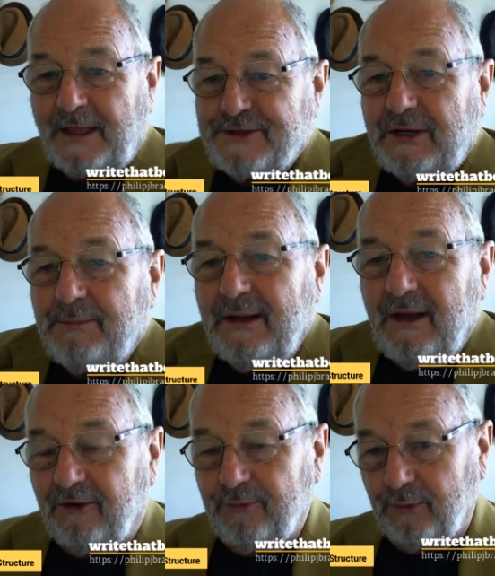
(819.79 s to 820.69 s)
something
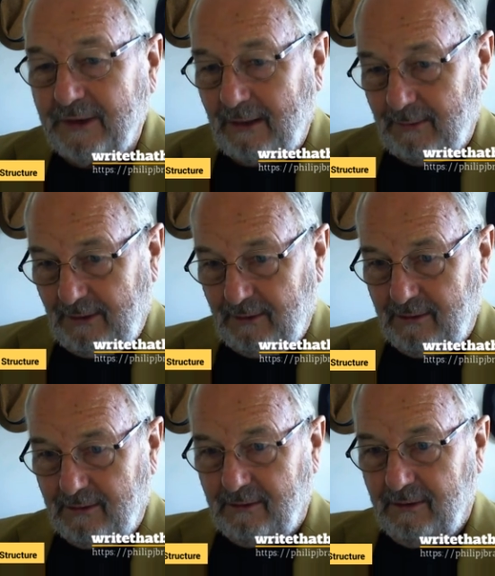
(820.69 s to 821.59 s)
else will come
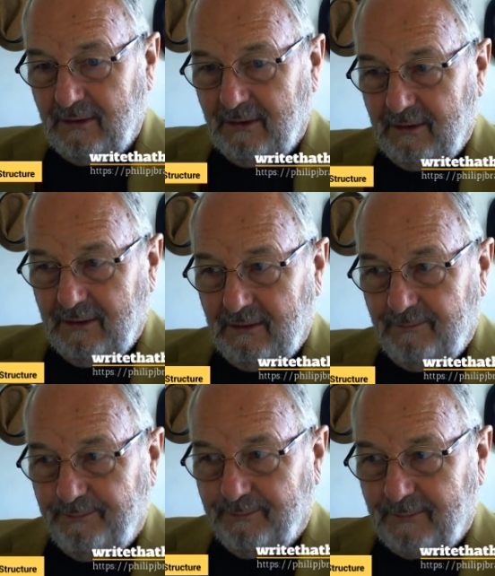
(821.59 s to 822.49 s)
along
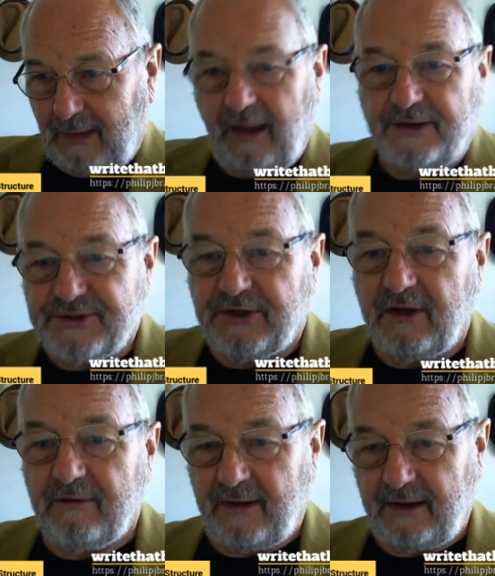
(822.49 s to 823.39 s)

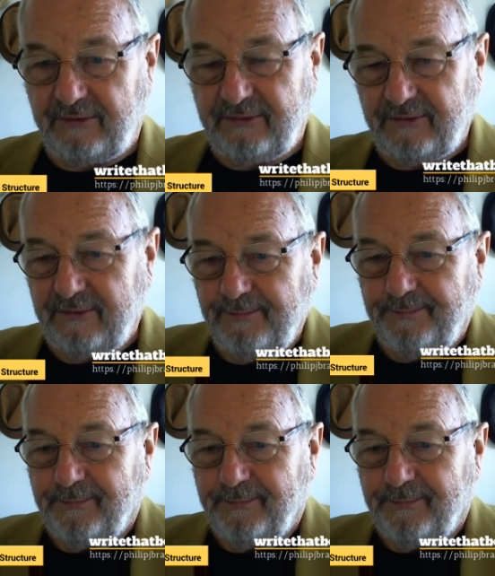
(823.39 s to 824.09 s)
outside of us.